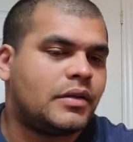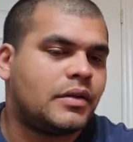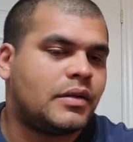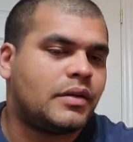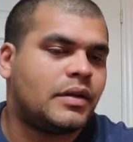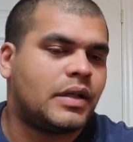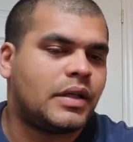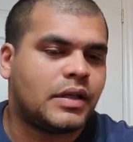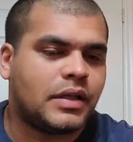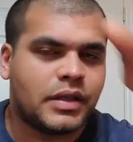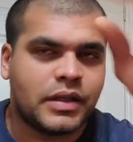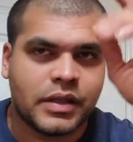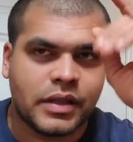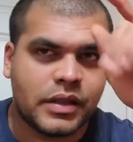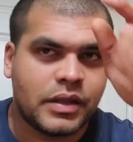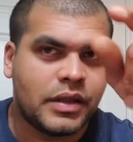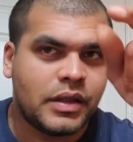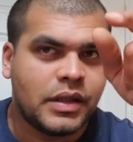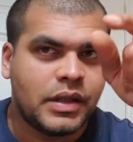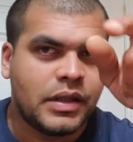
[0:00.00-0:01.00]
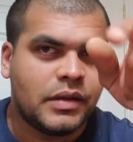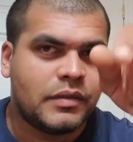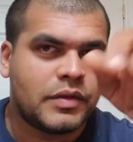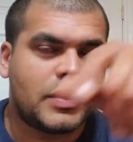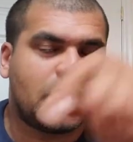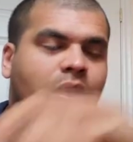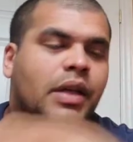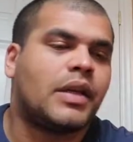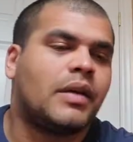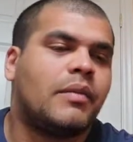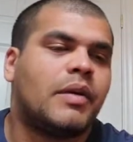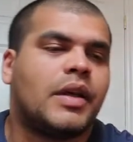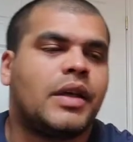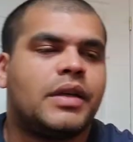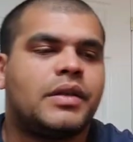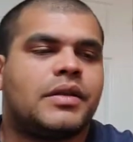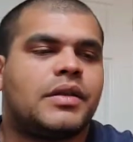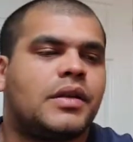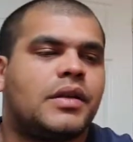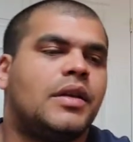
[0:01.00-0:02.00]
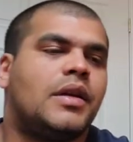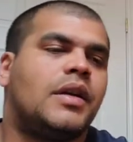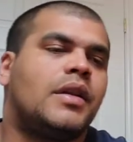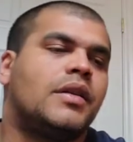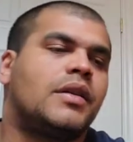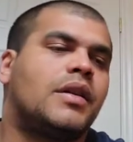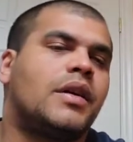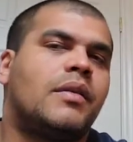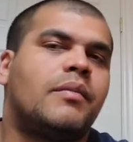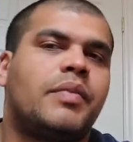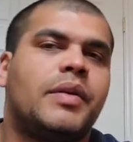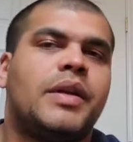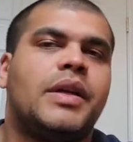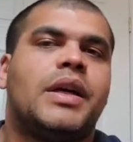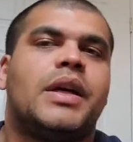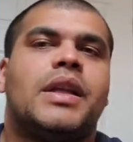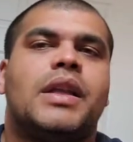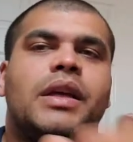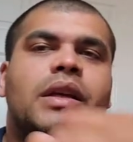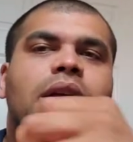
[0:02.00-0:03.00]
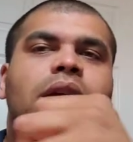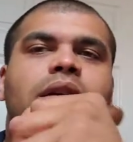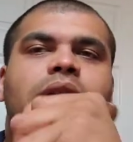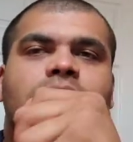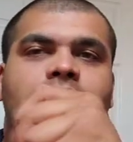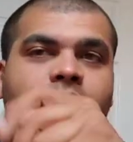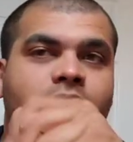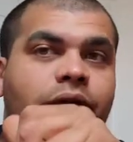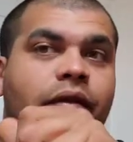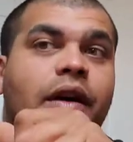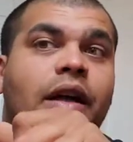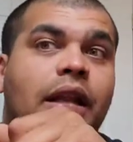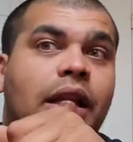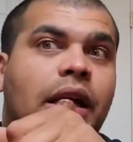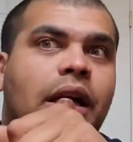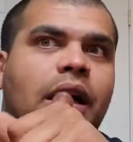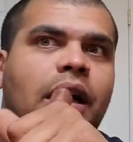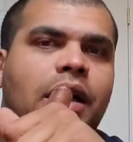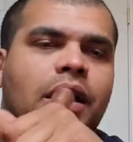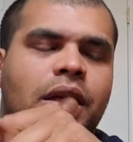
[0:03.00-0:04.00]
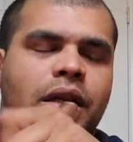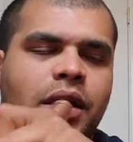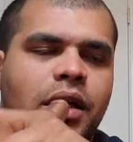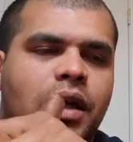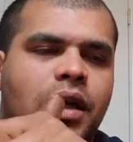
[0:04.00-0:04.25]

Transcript: and try to get my hands on another company I like a lot.